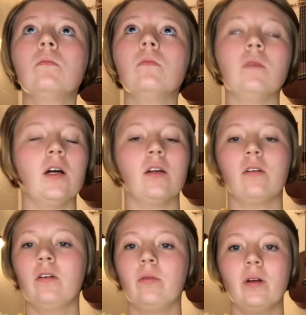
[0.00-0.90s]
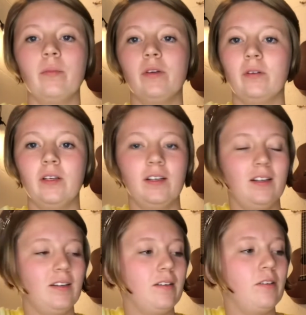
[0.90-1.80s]
I don't know what I'm doing.
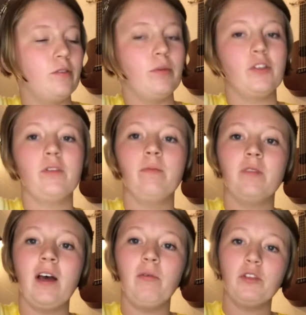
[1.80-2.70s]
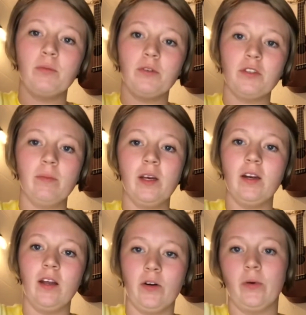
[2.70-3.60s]
That was supposed to be an
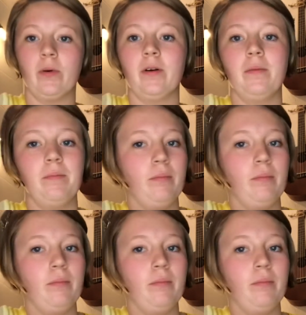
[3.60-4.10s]
air horn,